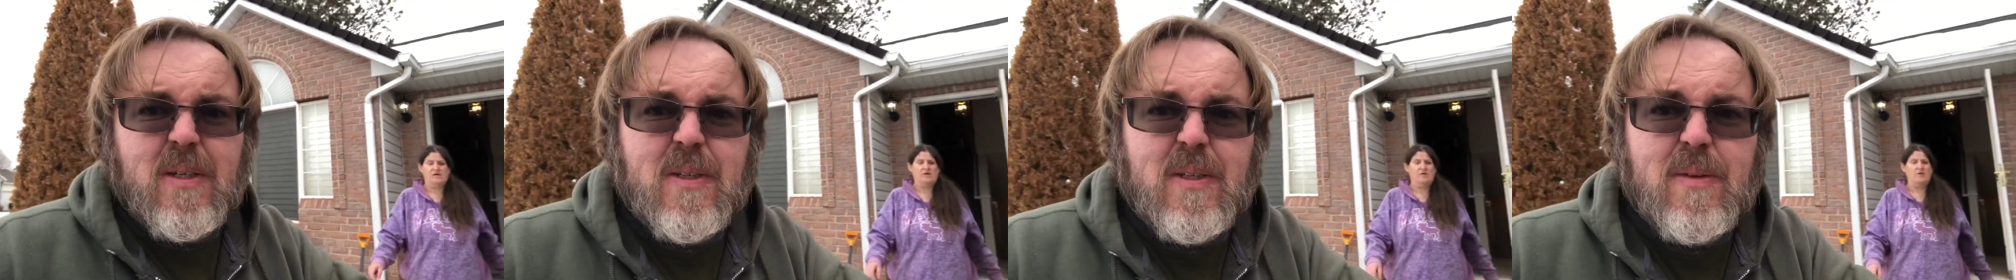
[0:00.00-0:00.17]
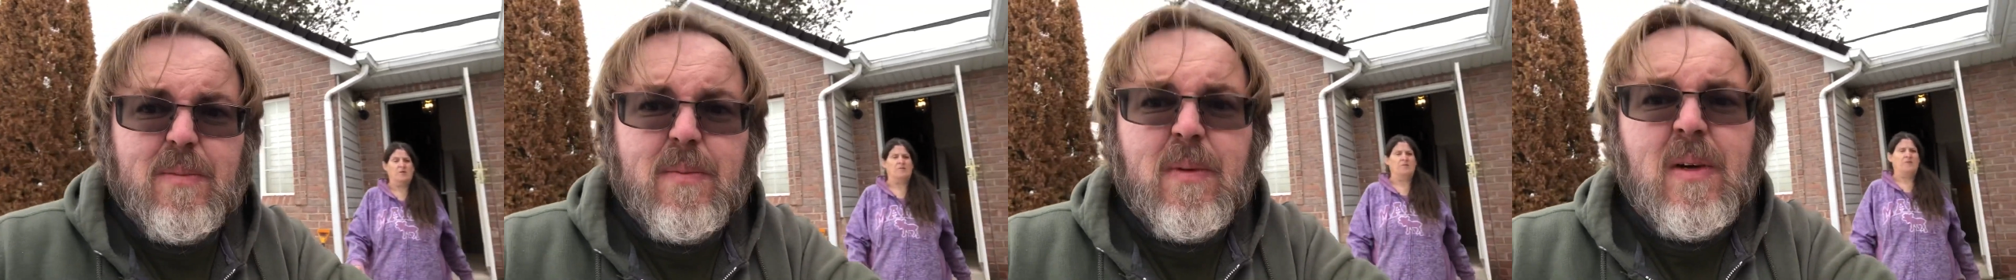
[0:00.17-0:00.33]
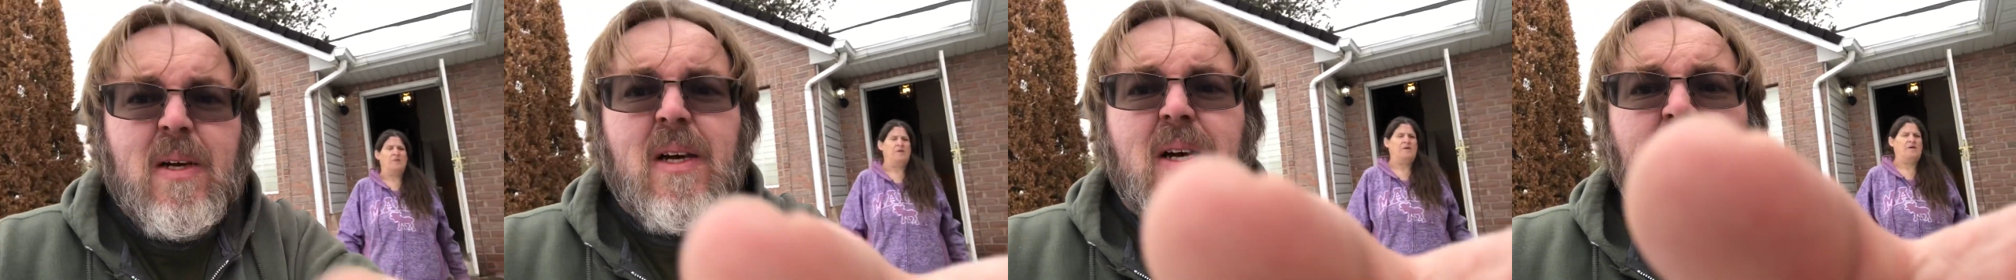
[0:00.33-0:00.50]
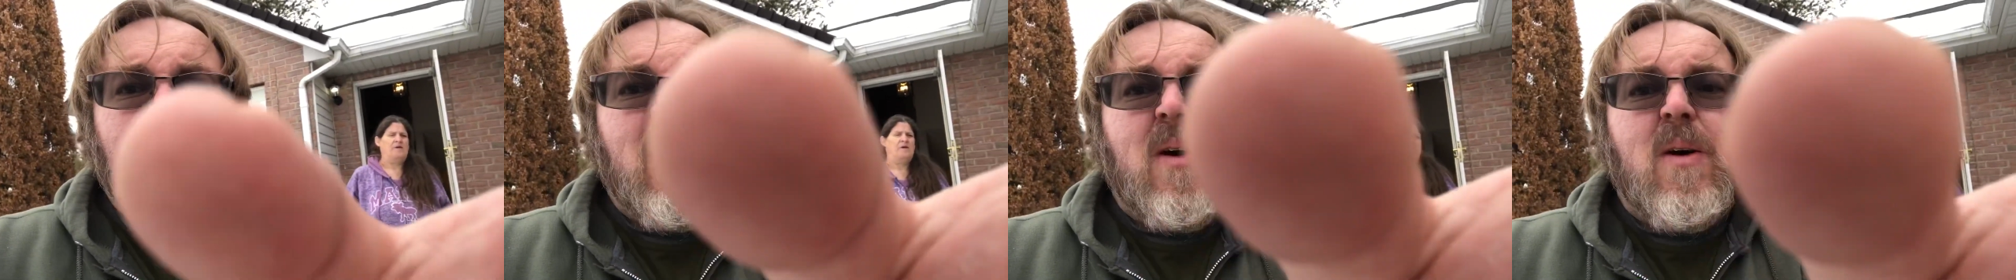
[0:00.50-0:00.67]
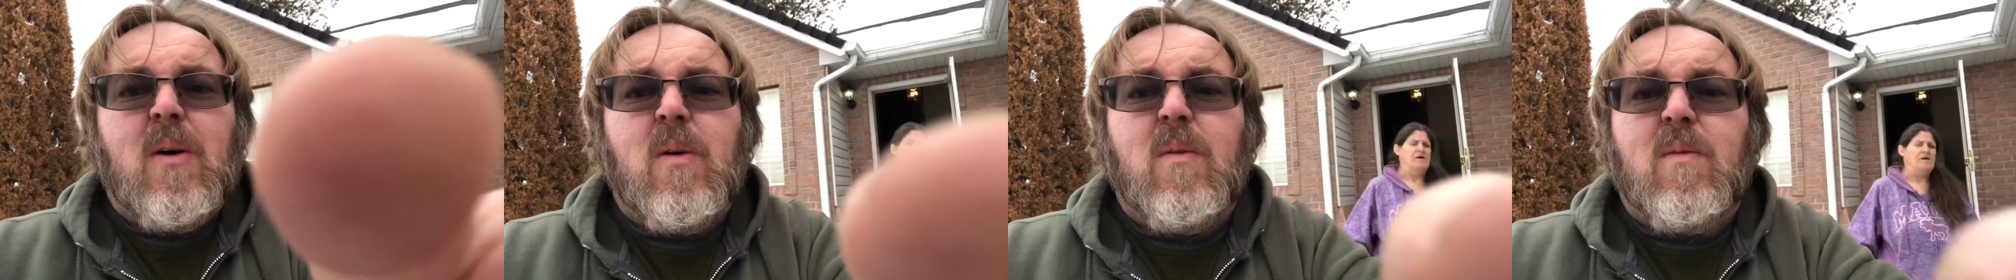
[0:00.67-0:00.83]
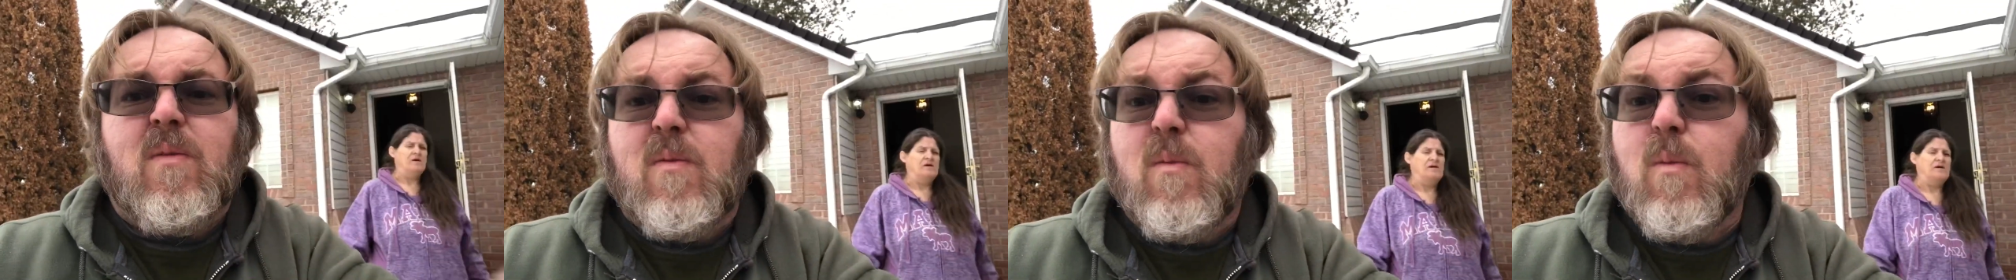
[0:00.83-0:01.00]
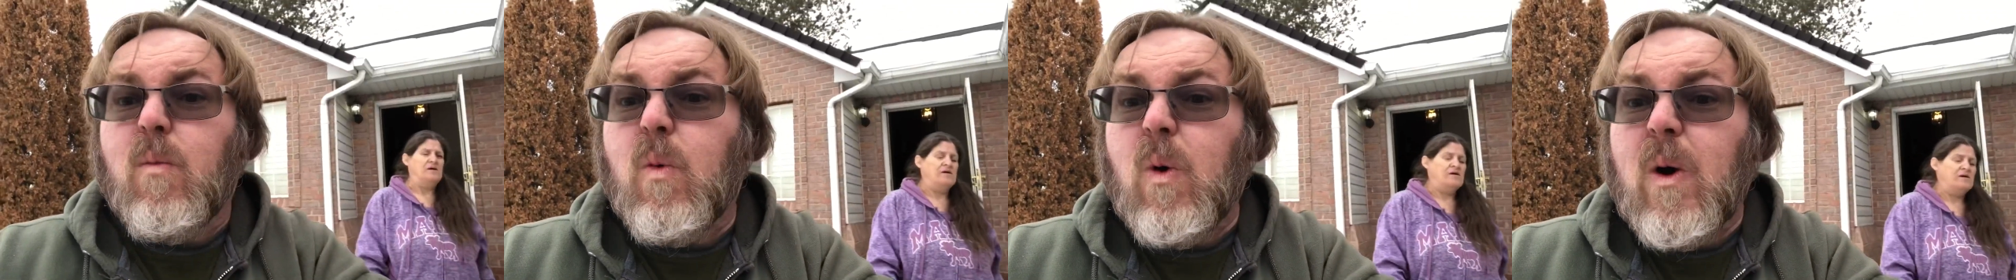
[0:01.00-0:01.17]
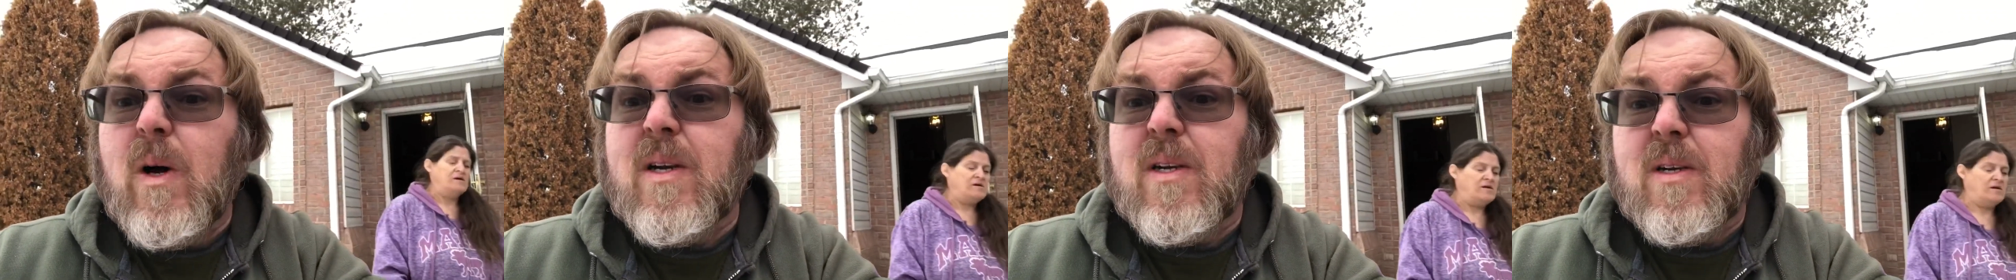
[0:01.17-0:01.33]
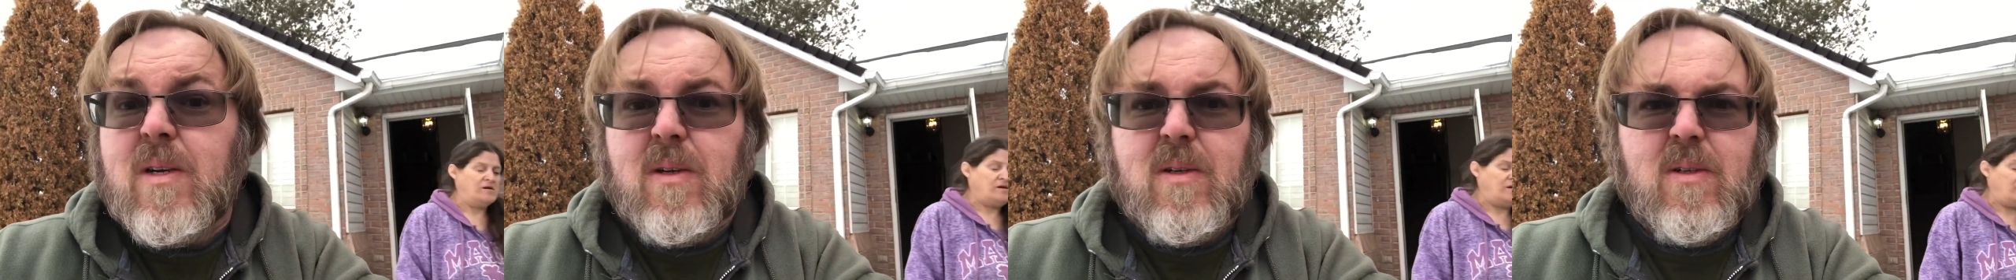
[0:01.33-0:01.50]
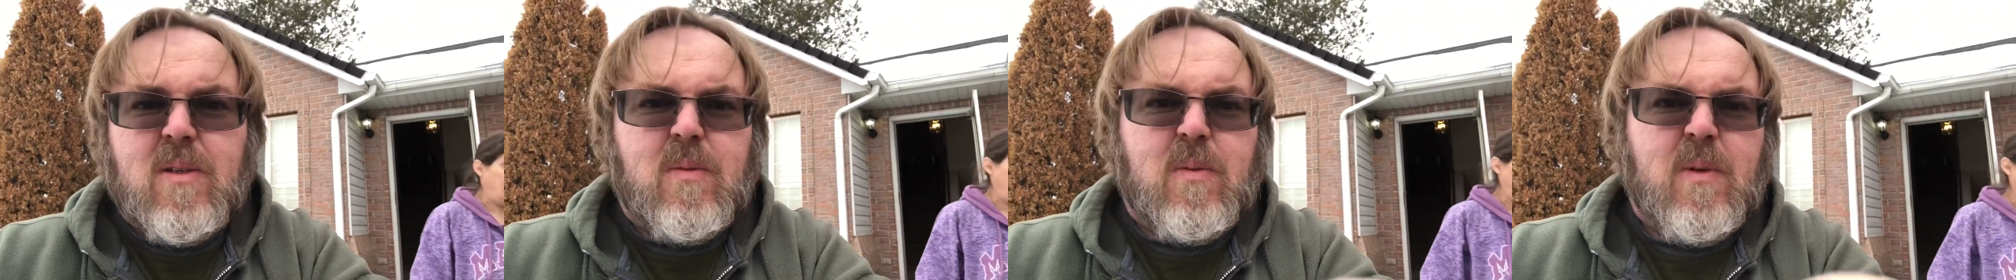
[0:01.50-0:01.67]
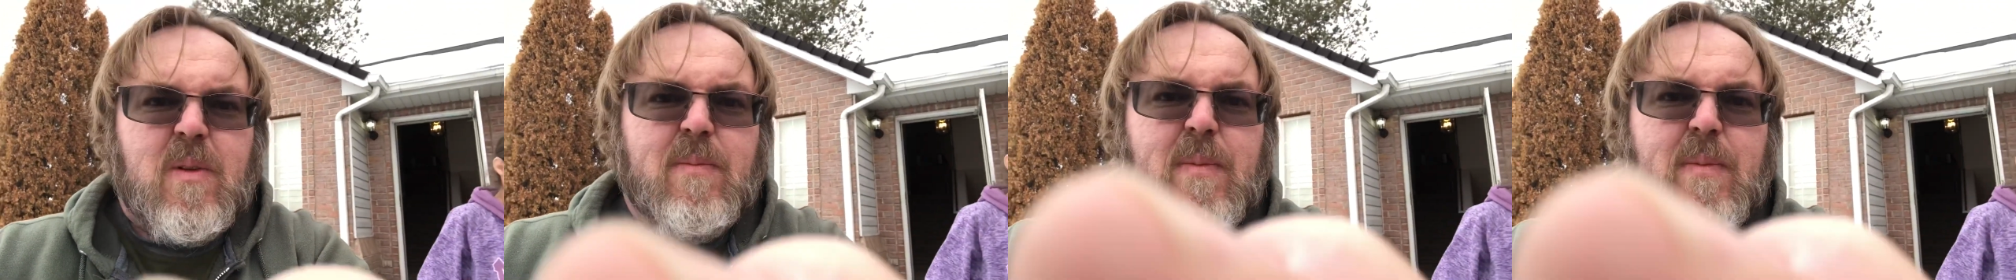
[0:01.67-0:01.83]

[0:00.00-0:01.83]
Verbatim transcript: the wonders we've